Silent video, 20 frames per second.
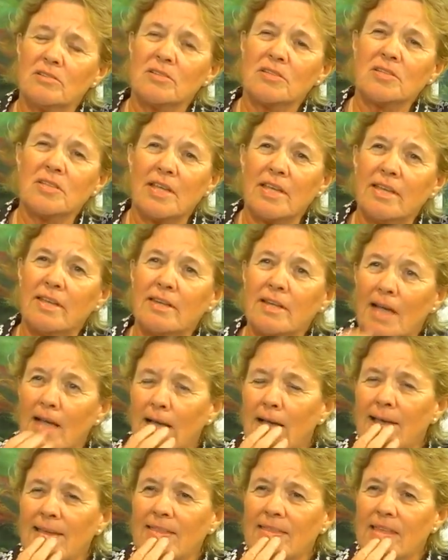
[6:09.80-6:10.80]
saying.
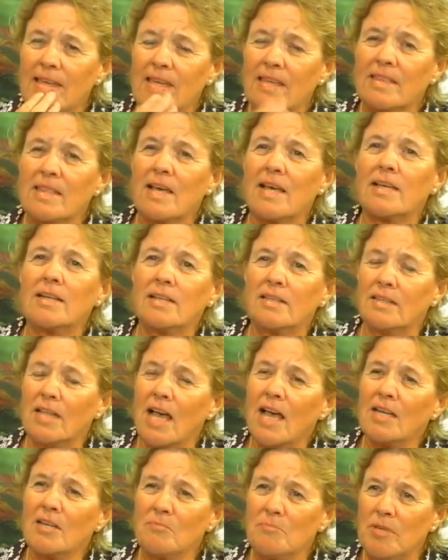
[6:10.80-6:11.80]
I think that a
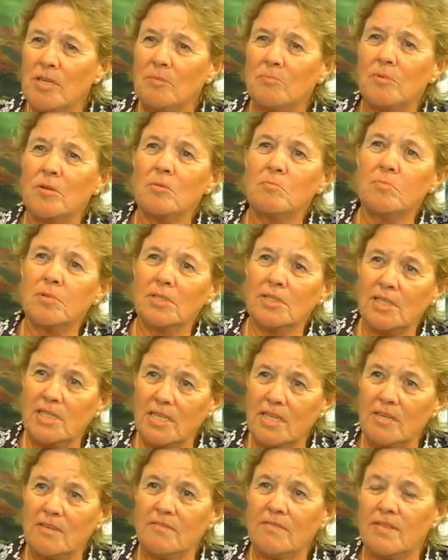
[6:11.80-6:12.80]
lot of people
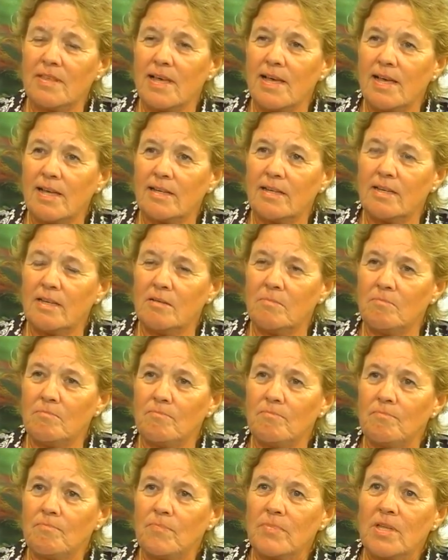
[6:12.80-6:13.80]
believe that
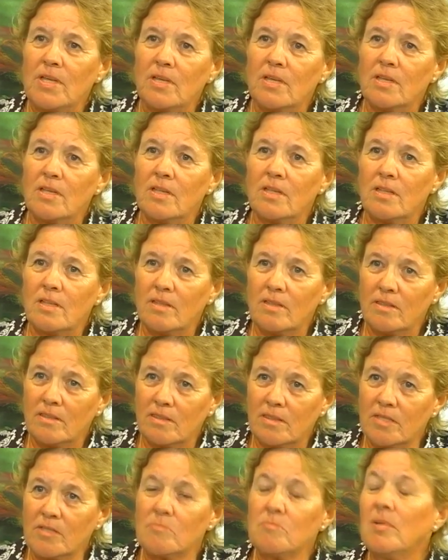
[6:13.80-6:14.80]
um,
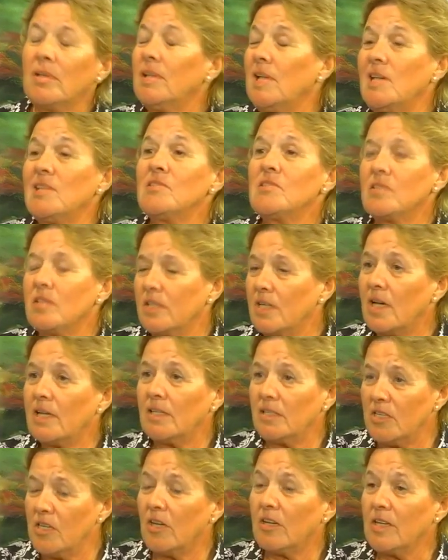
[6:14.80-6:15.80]
they're molested at
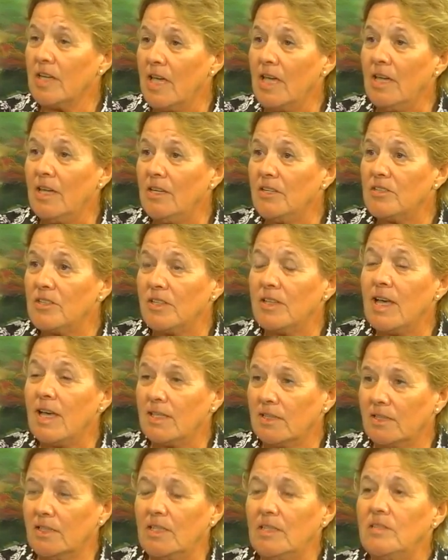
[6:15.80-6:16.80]
a young age, and
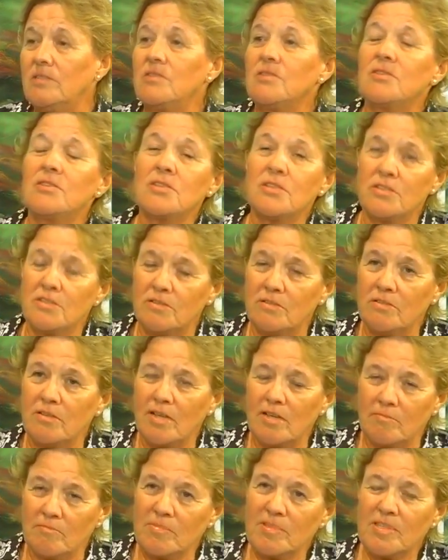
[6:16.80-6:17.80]
that leads to
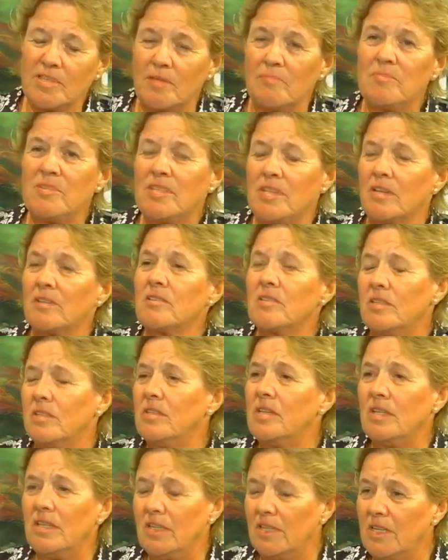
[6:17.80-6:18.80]
um, same-sex
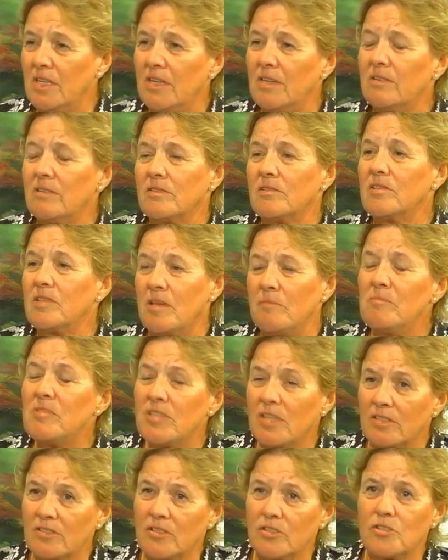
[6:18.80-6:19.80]
identity or
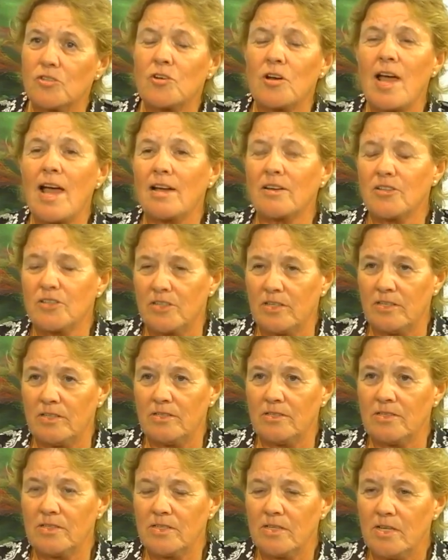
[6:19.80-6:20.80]
same-sex
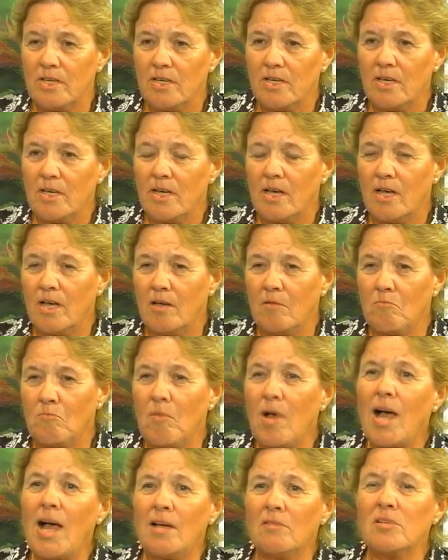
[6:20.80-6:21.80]
attractions. Mm-hmm.
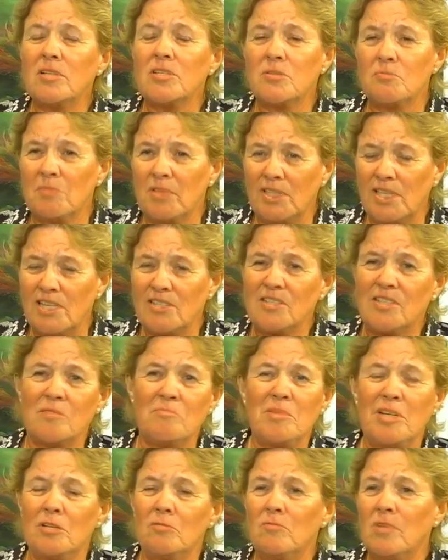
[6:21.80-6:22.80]
Um, I was molested,
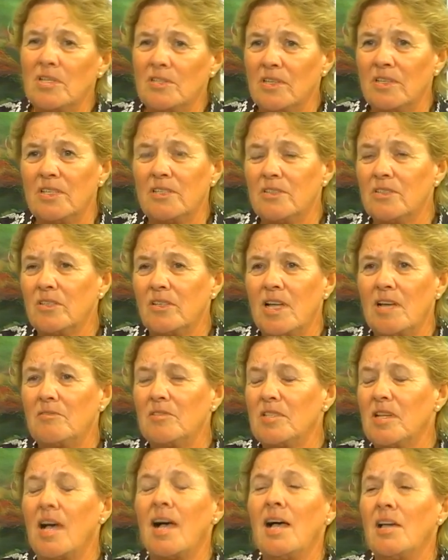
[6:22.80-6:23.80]
but it wasn't until I
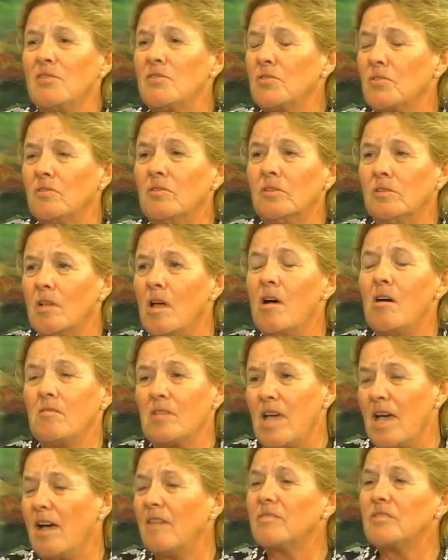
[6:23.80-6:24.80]
was a high school,
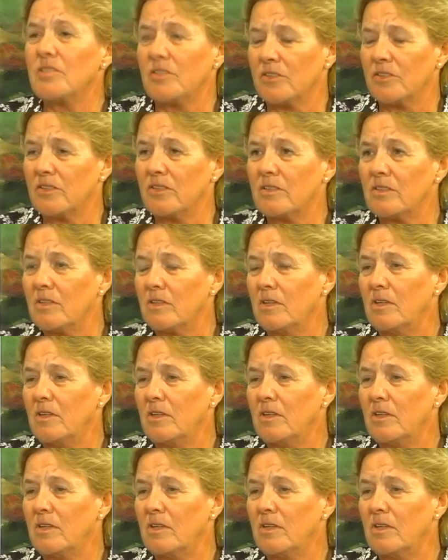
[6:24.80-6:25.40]
long after